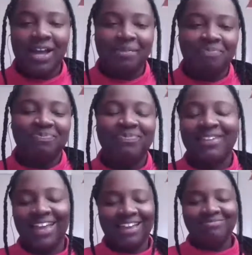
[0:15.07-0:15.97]

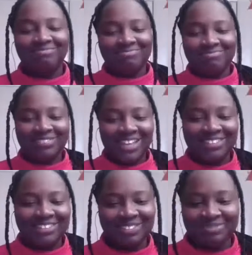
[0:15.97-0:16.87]
And
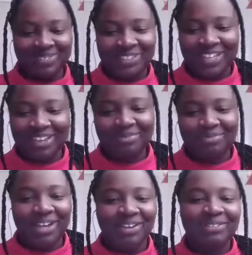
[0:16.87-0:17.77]
yes, we'll take it
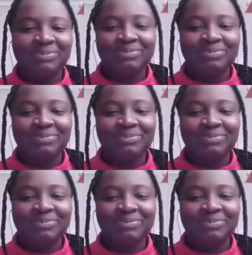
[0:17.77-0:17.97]
from there.